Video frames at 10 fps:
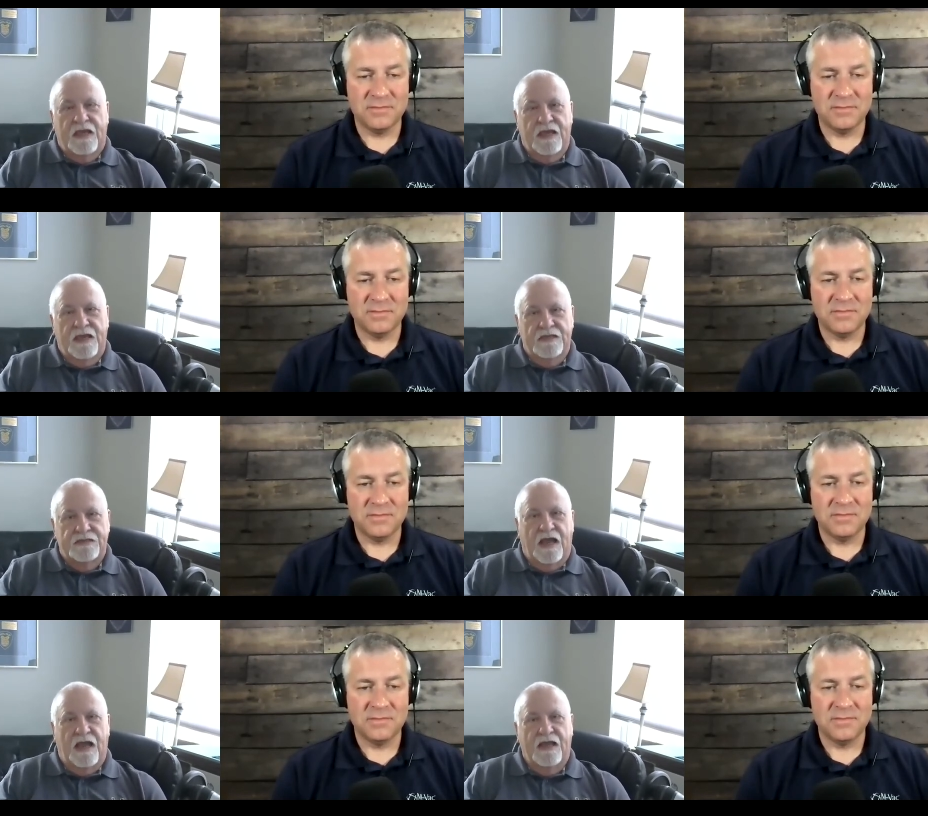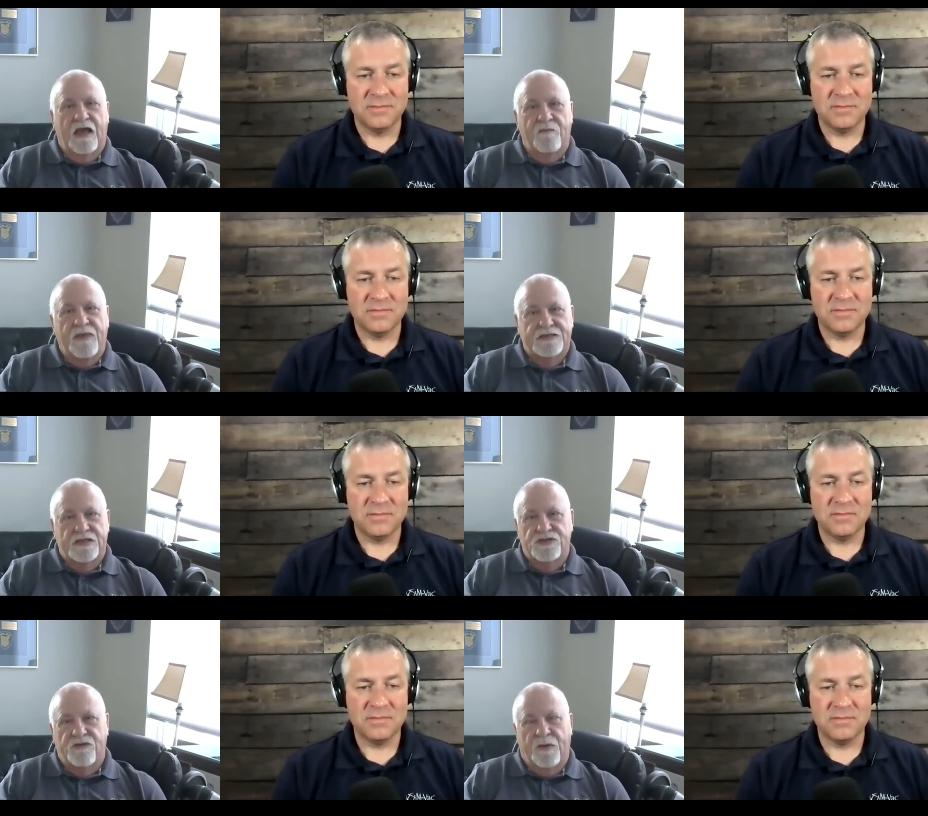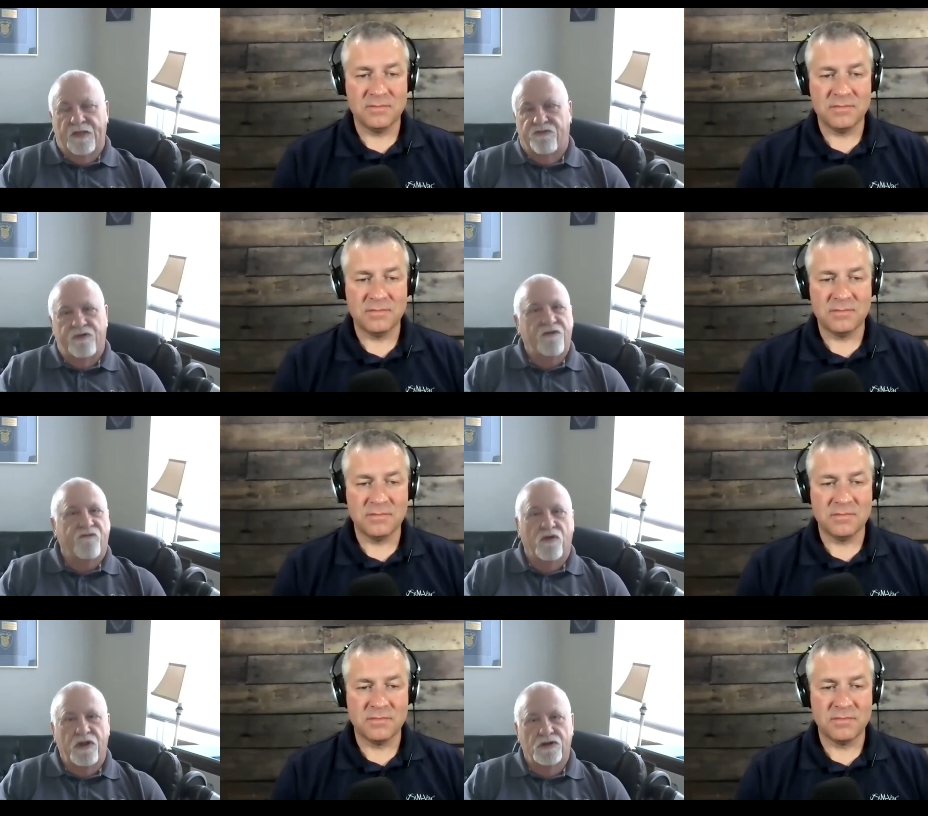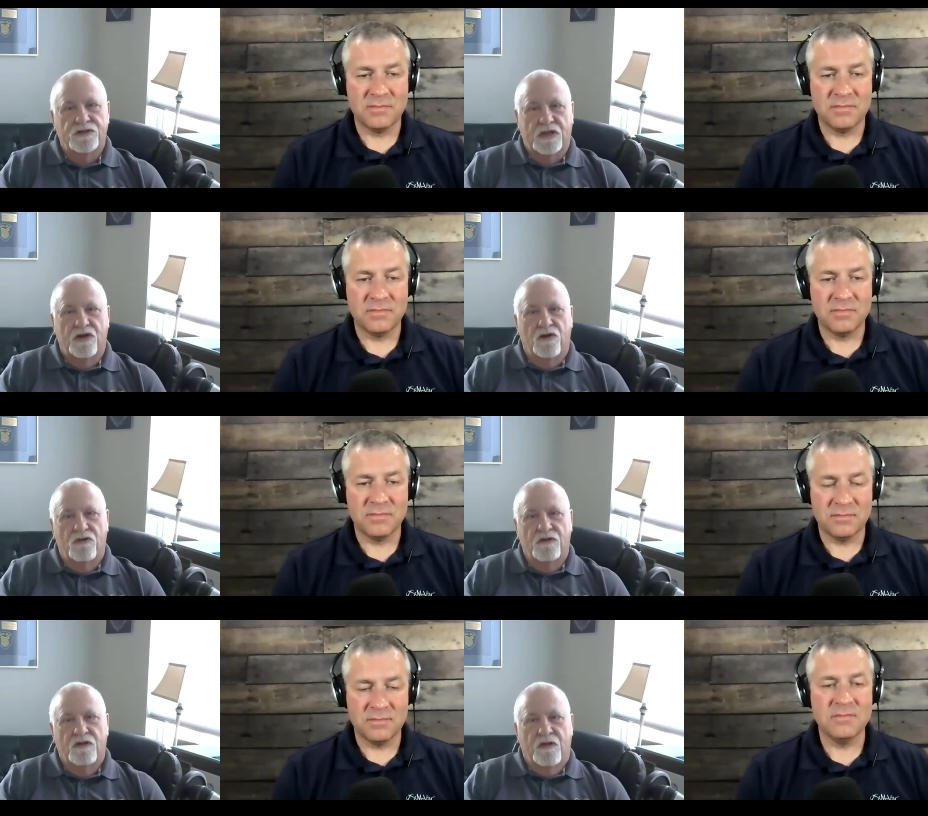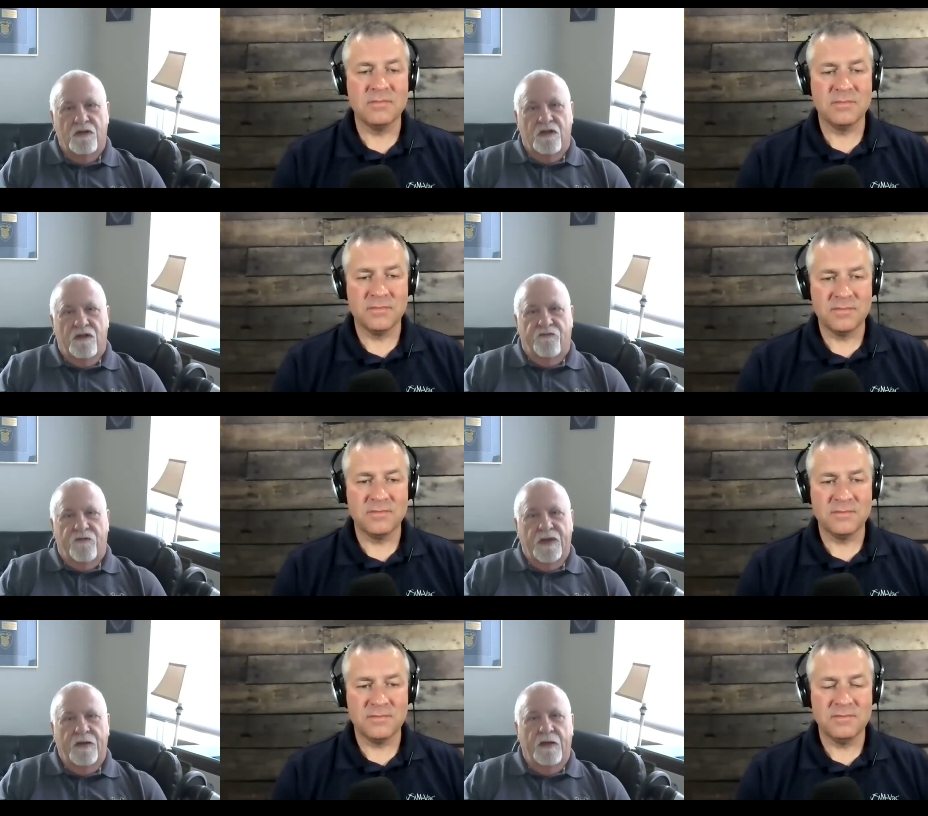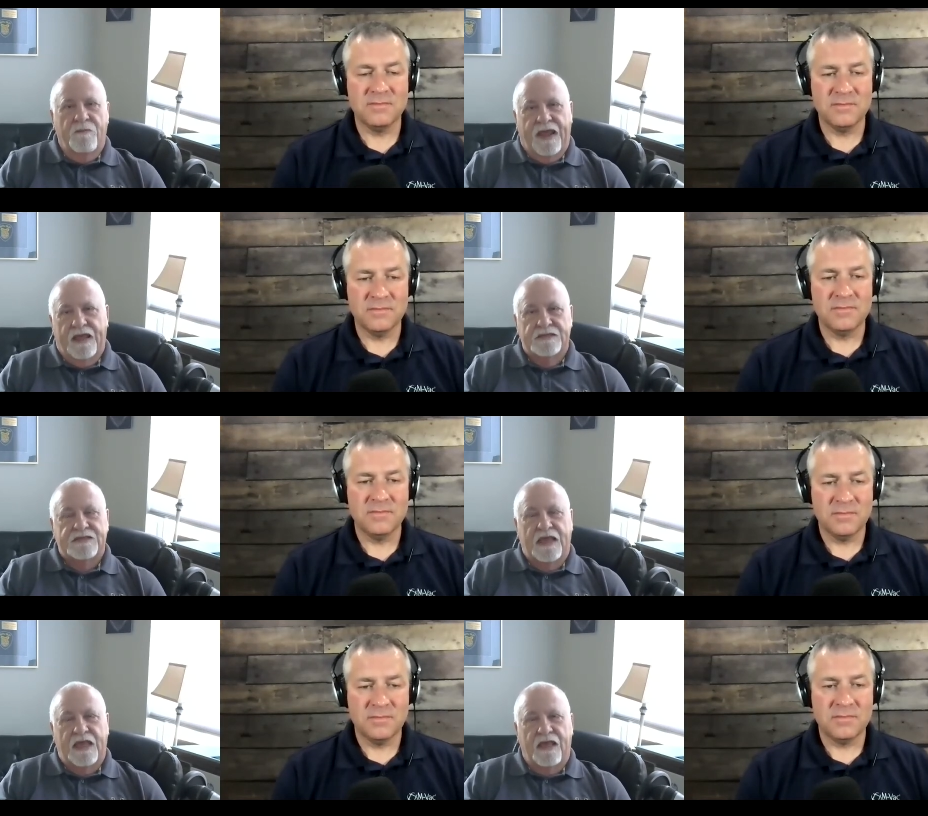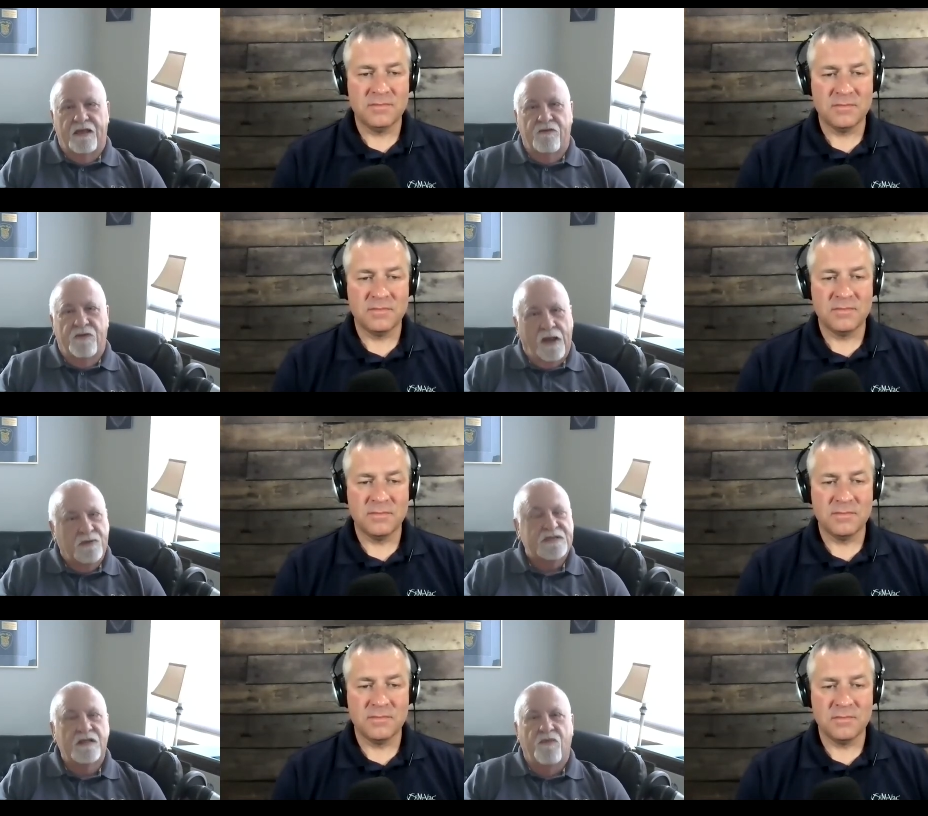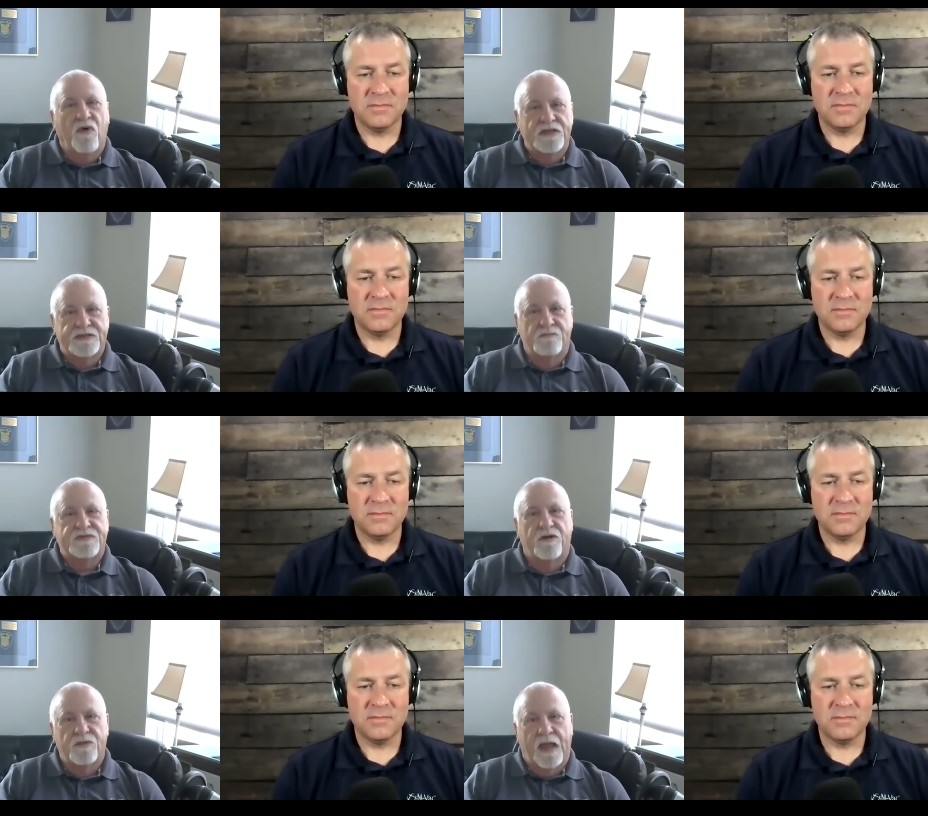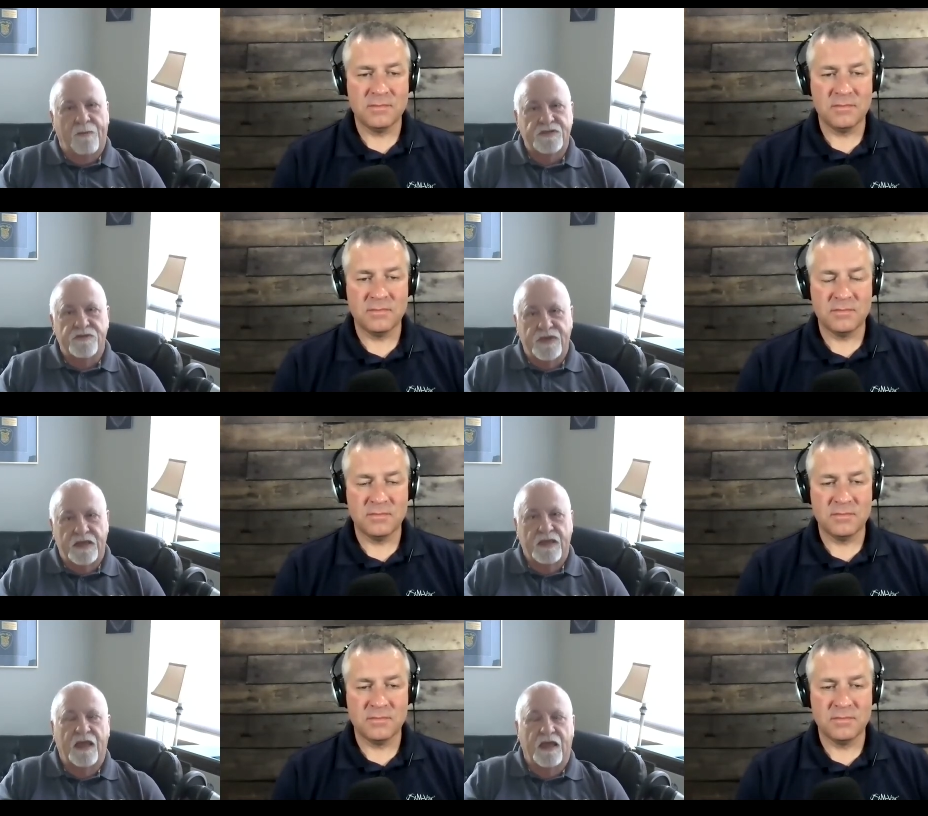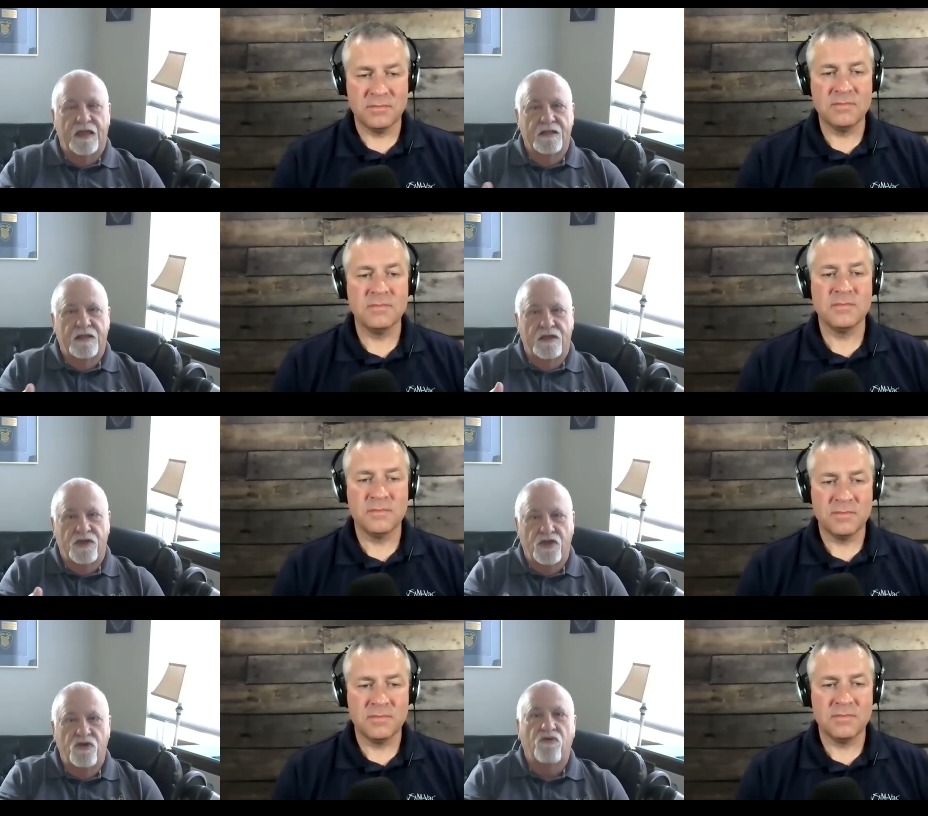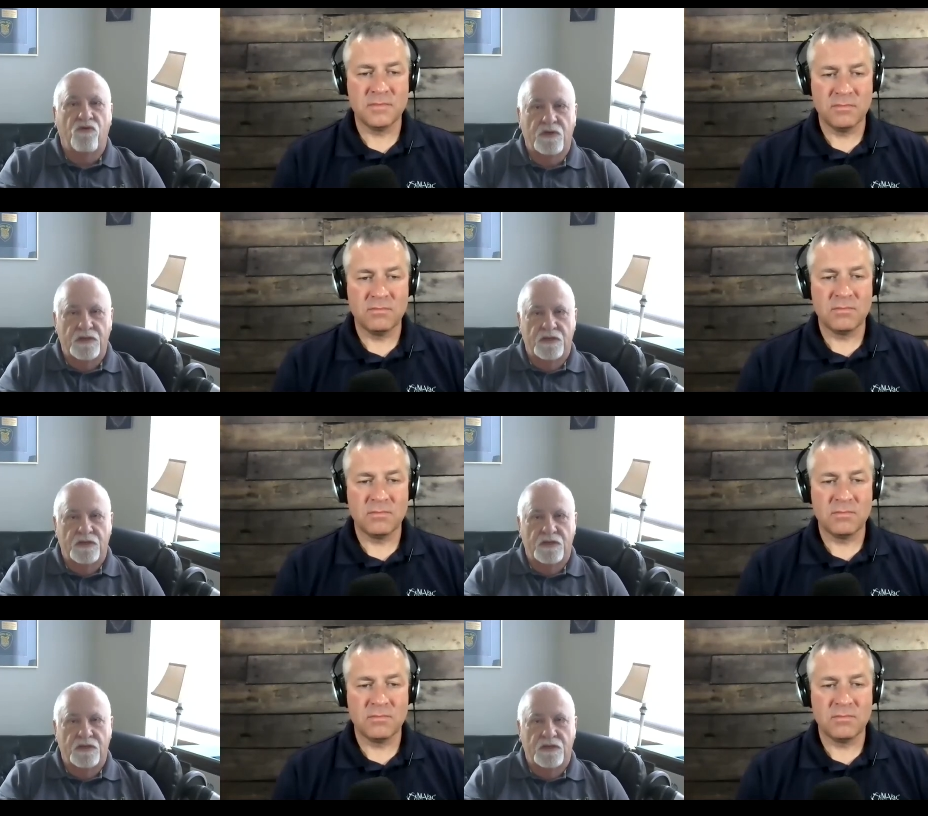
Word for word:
Speaker 1: is I got a message about three or four years ago from a, a man saying, when I was a little boy, something terrible happened to me, and you